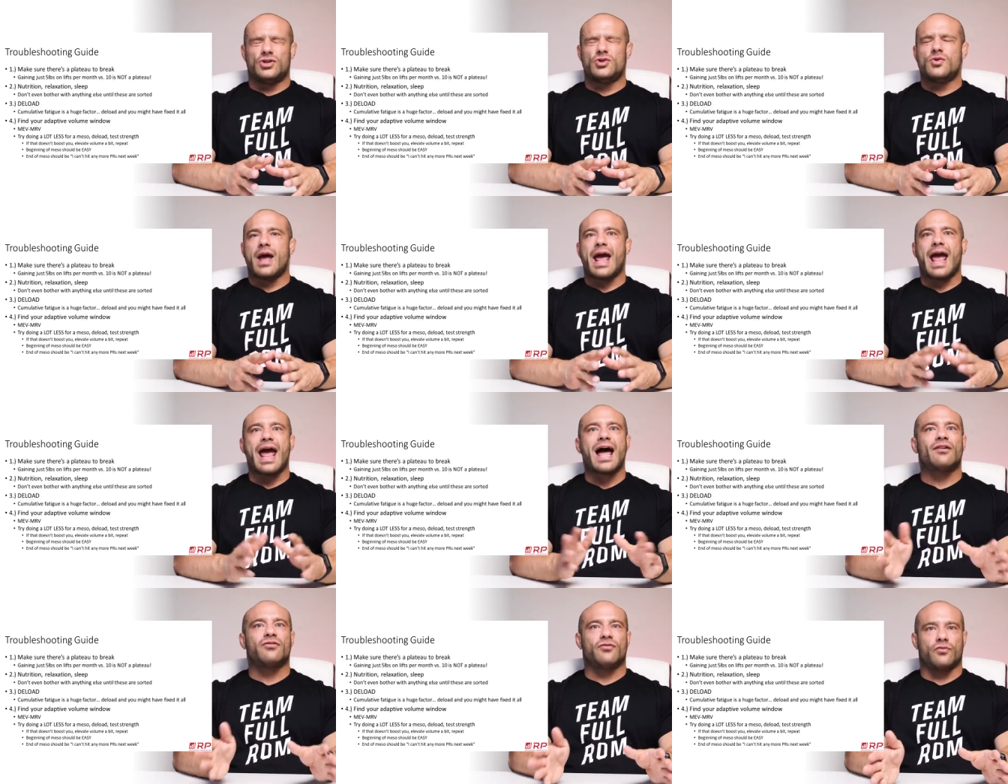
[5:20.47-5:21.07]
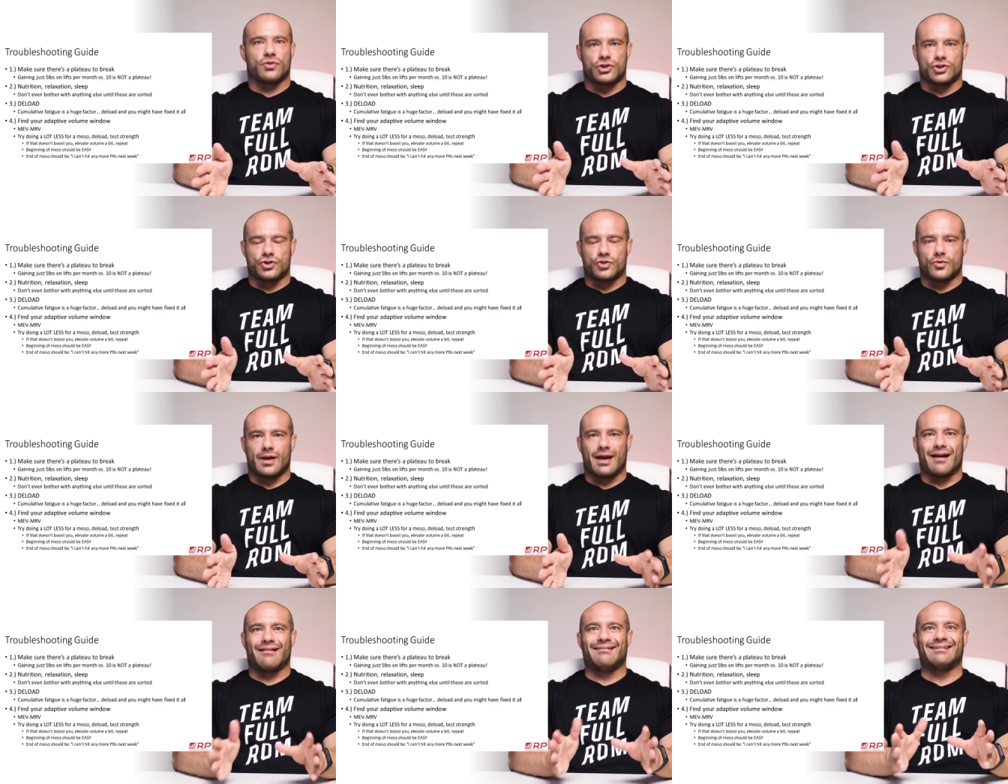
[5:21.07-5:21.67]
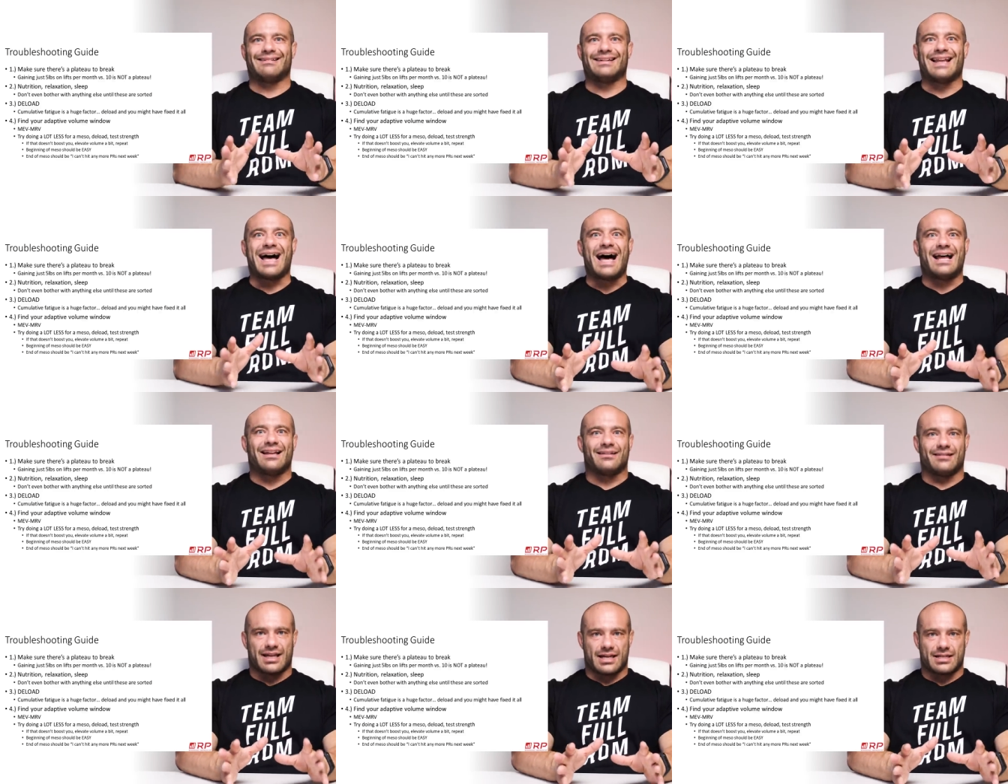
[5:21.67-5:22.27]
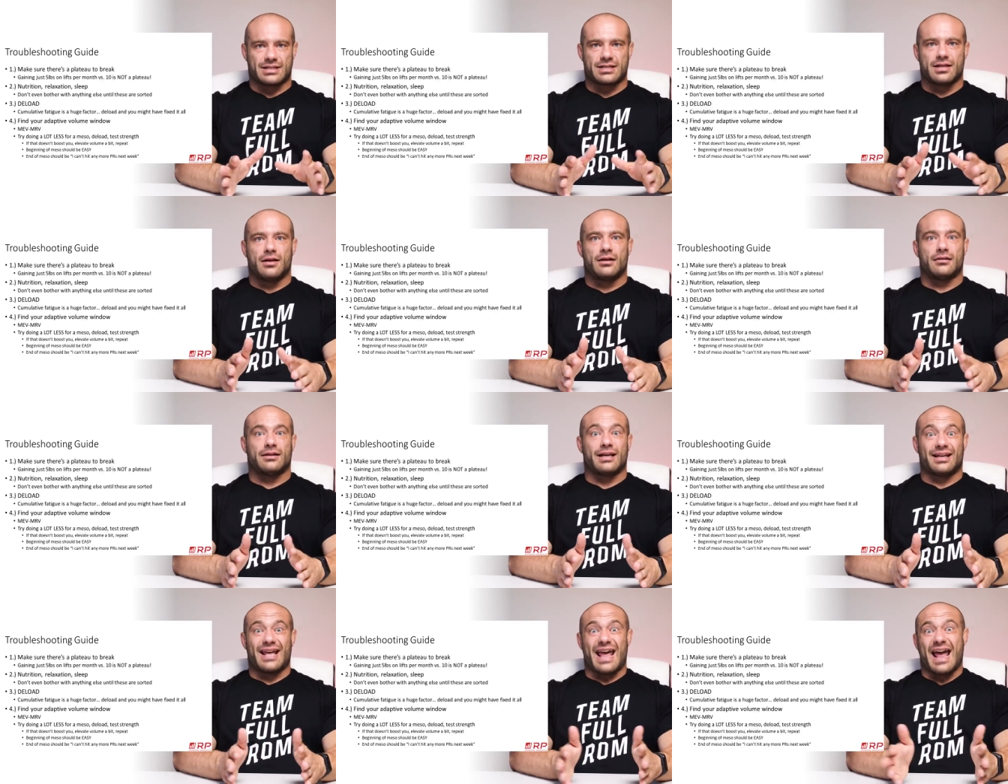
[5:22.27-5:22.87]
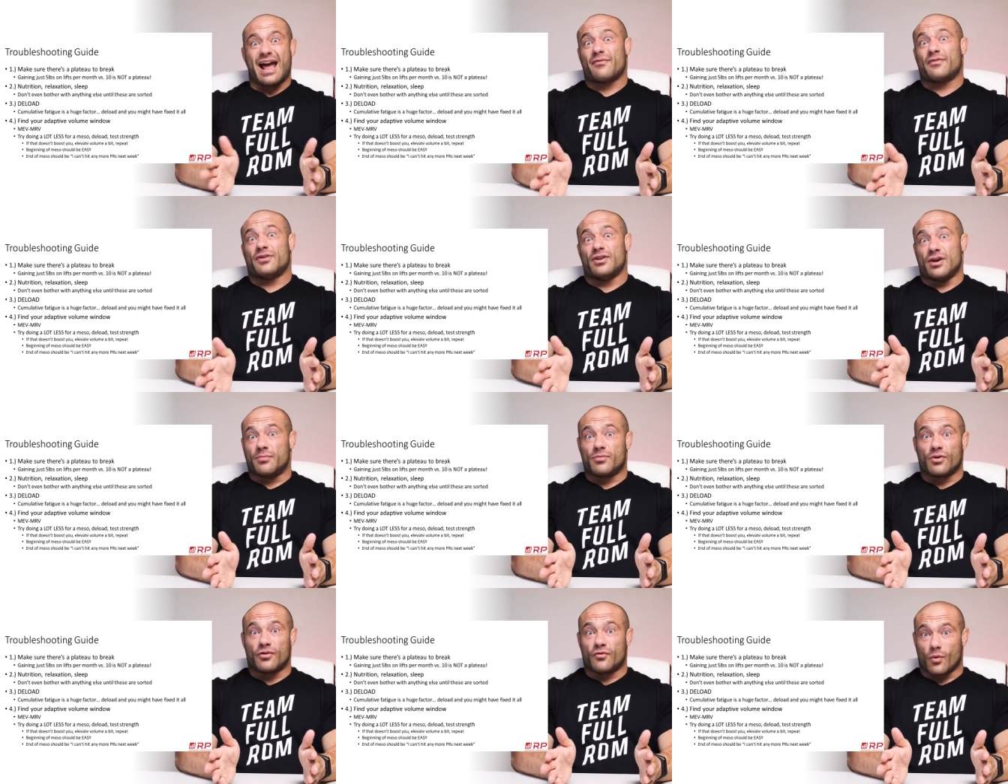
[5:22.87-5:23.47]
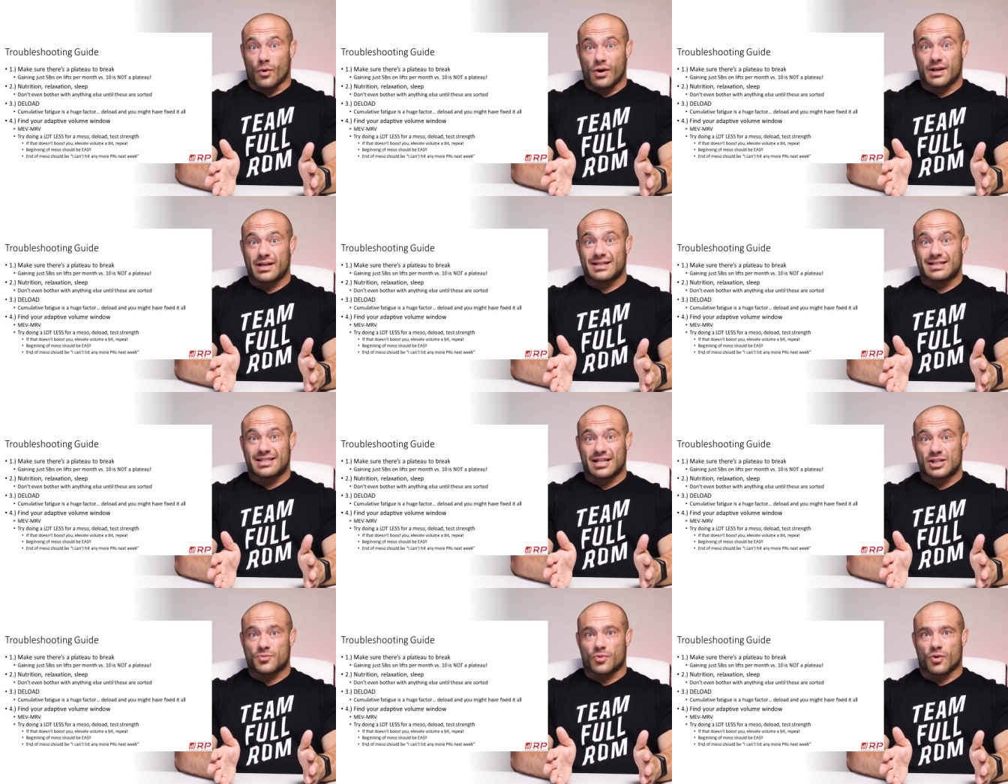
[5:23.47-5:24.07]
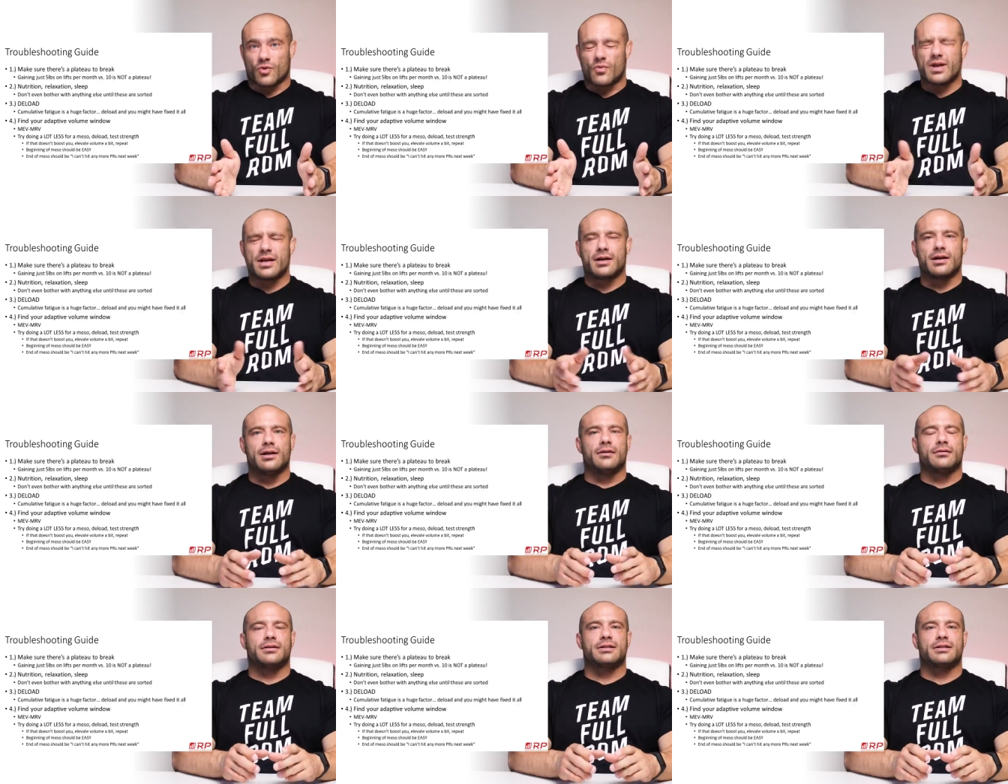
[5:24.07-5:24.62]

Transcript: Do half of what you're doing, a lot less, like half the number of working sets per week.